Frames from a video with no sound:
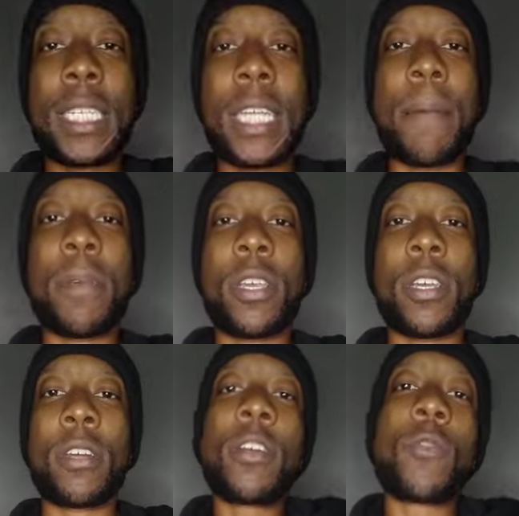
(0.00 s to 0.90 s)
this topic
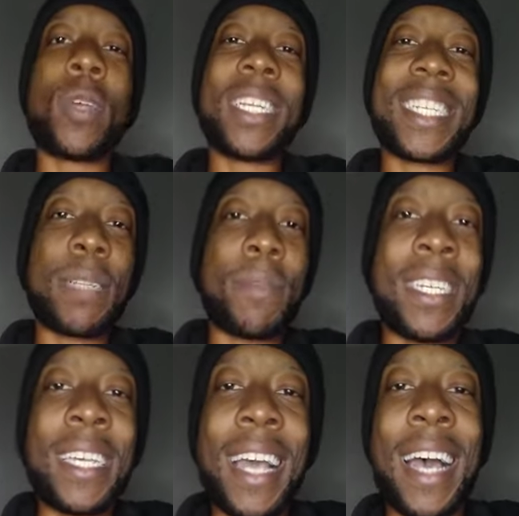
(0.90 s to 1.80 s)
here reasons to
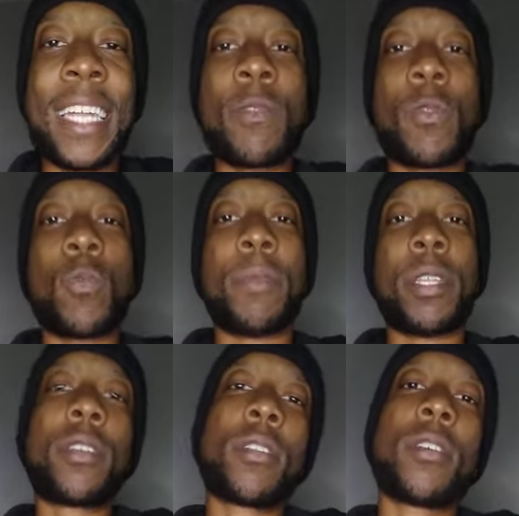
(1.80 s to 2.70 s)
be honest with
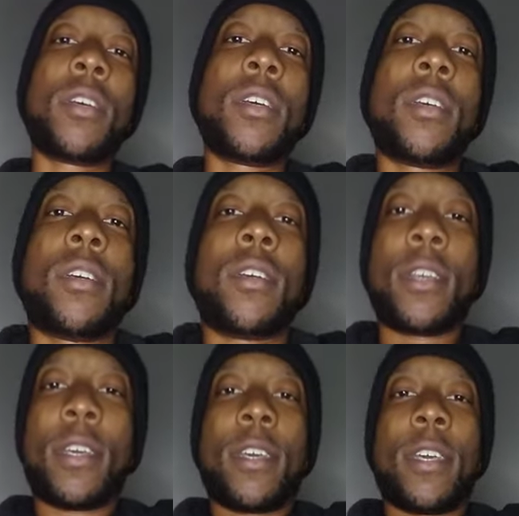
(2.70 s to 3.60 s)
women.
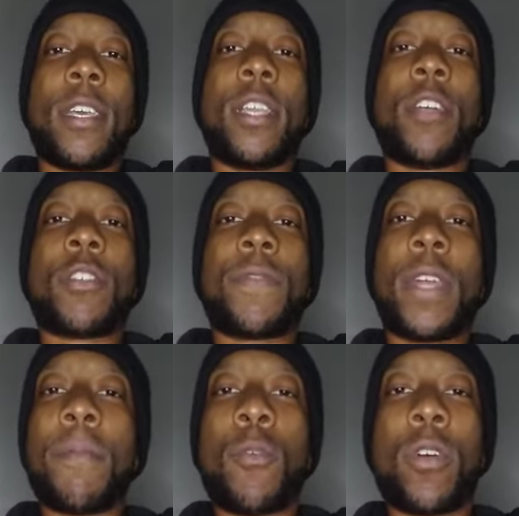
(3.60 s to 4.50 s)
You know, it's
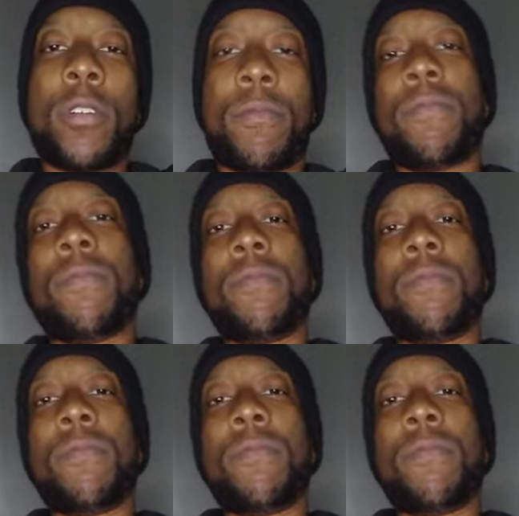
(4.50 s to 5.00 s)
very important.